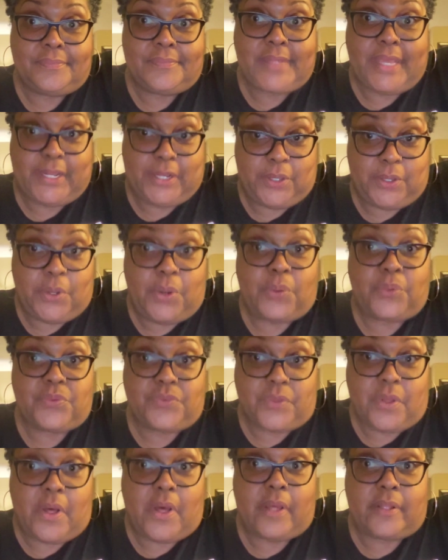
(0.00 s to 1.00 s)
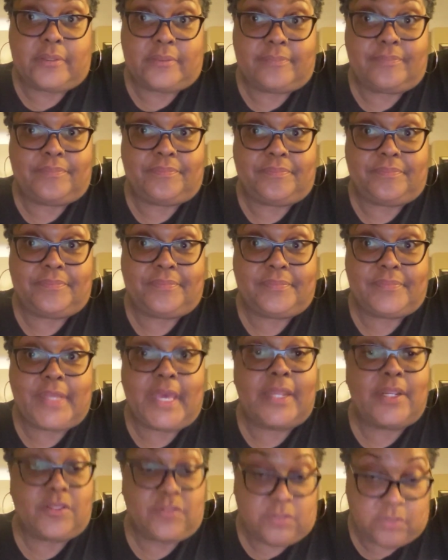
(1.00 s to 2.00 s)
And it goes on.
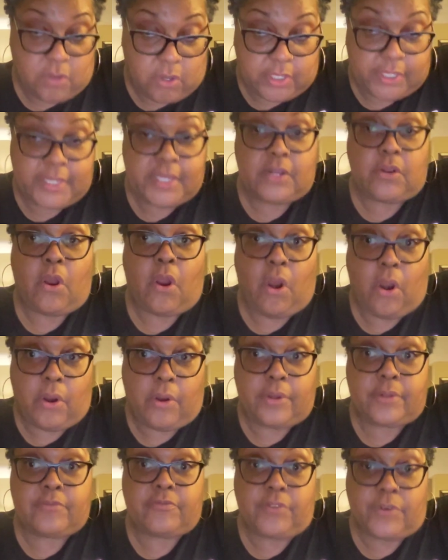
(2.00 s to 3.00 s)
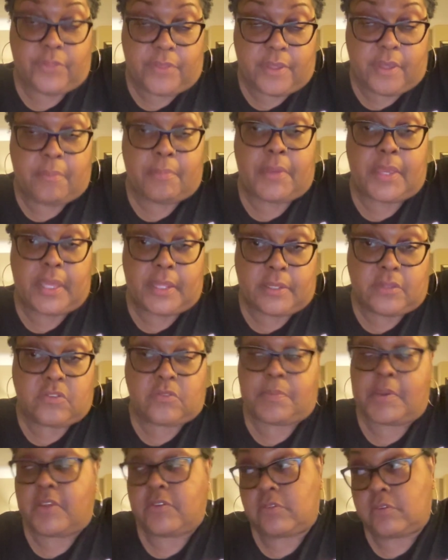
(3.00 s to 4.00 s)
And it's going to get hard for them, and
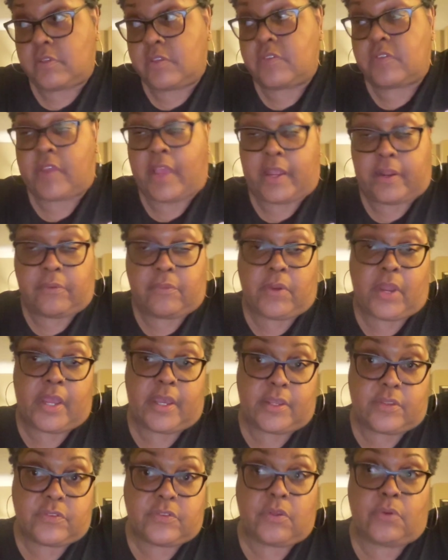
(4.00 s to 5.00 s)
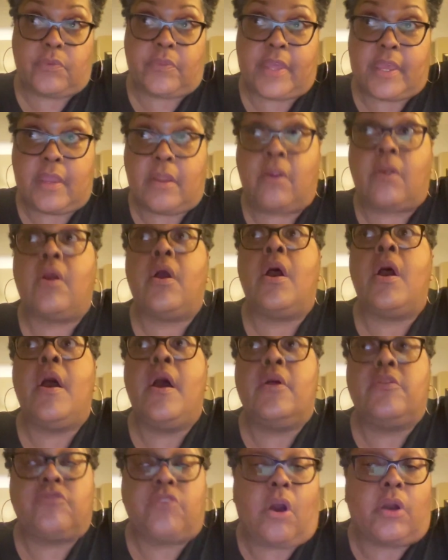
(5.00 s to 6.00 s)
especially Zachariah. So they are
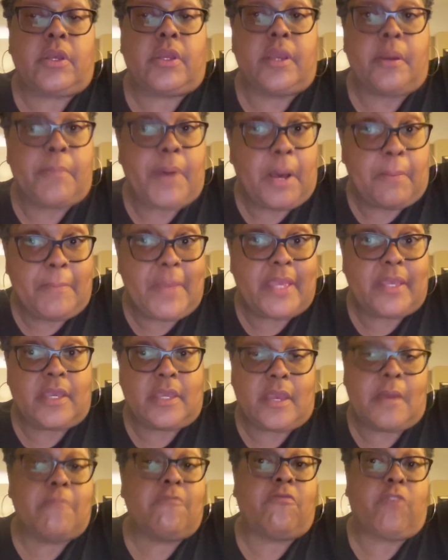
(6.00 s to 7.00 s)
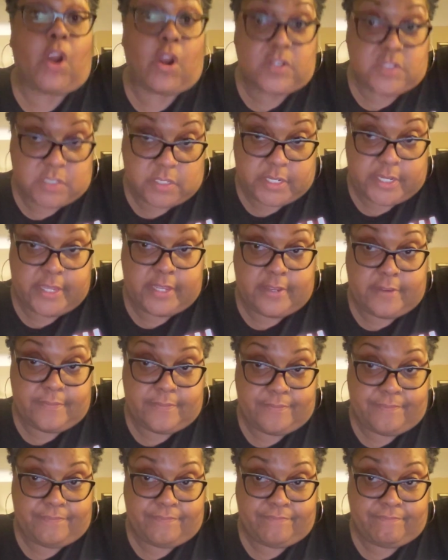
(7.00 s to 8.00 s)
talking about making him varsity
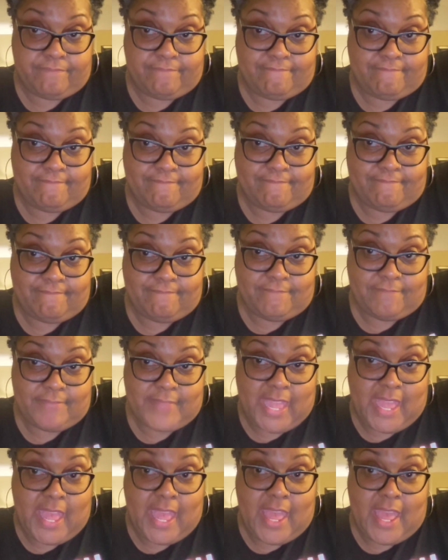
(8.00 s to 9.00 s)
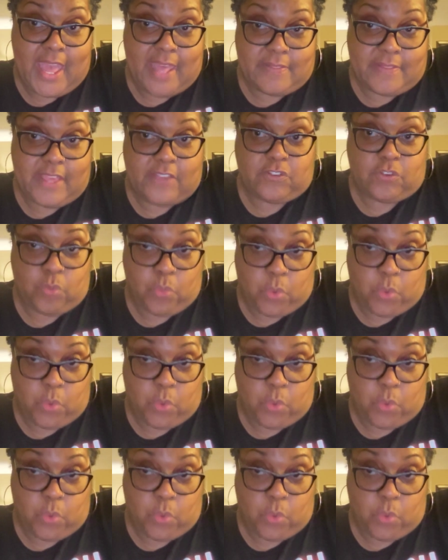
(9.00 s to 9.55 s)
and that's a